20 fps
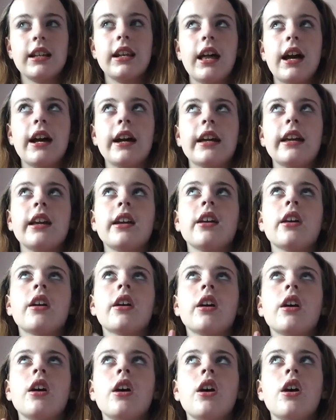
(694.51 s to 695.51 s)
like
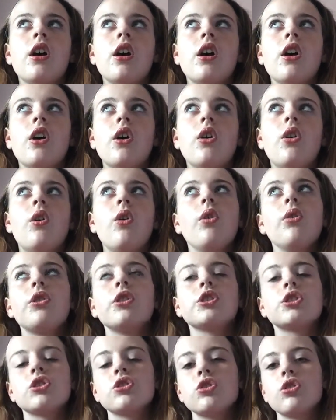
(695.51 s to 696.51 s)
other
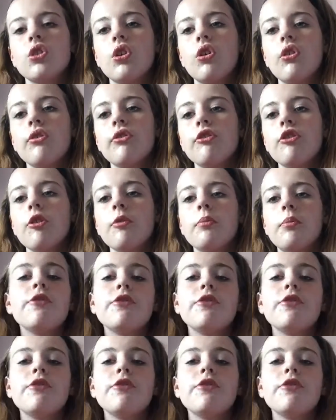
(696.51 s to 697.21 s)
stuff.